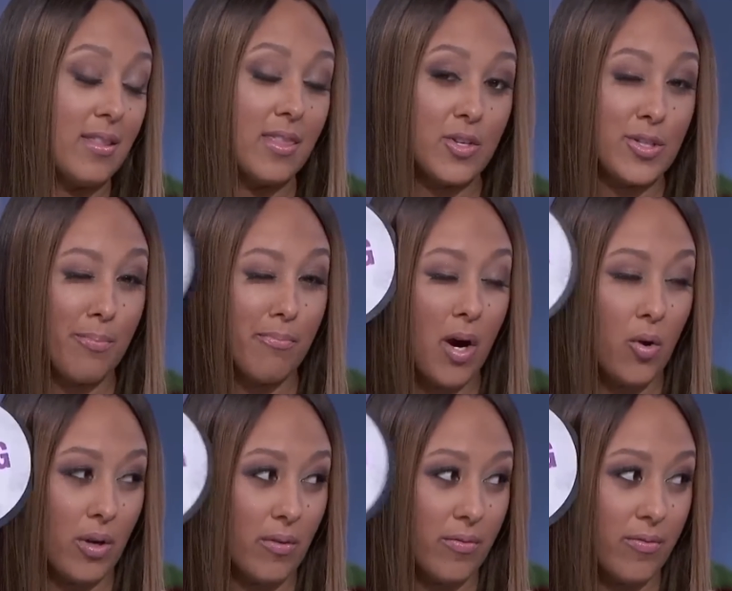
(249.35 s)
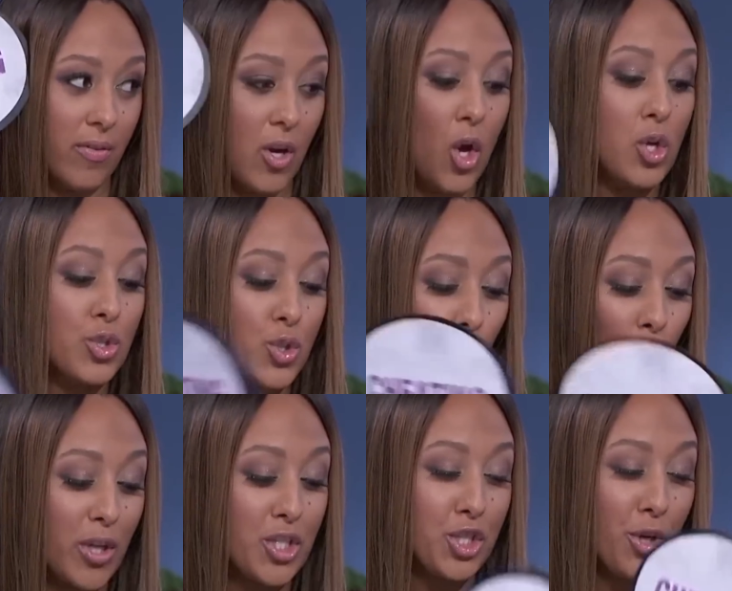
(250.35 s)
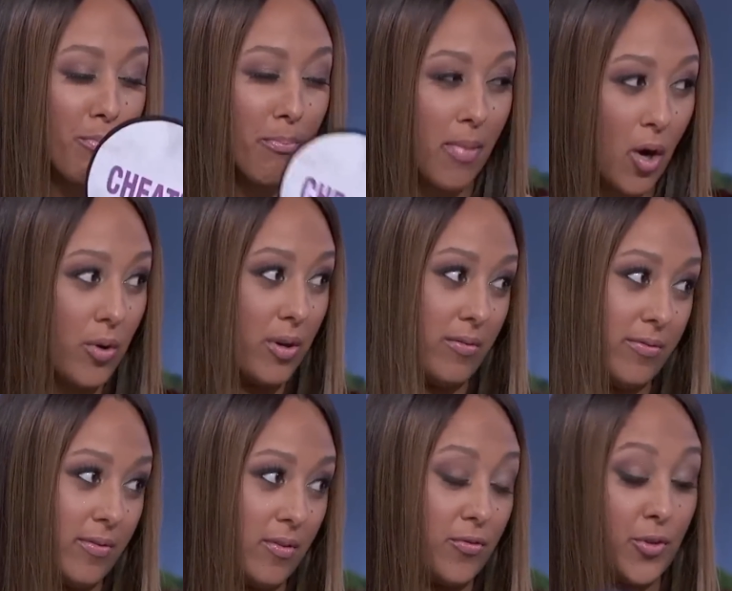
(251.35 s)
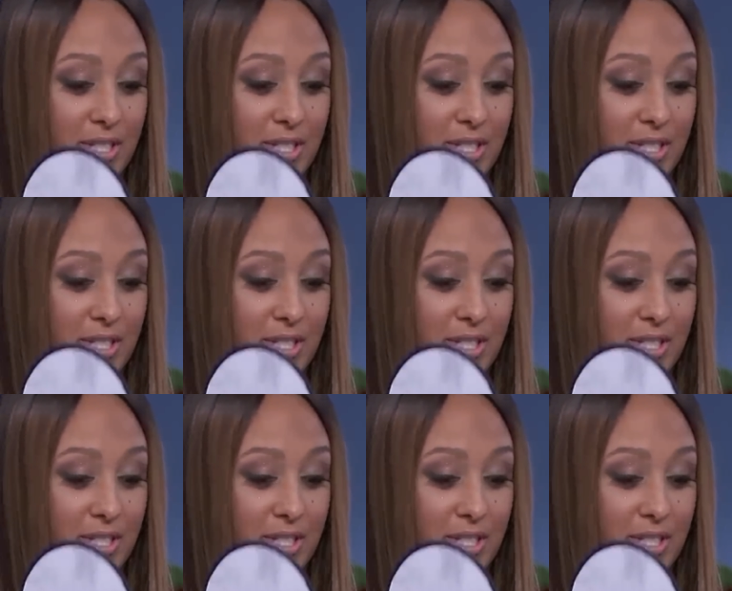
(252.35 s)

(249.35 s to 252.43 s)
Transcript: There's a motive. Right. So what's your motive for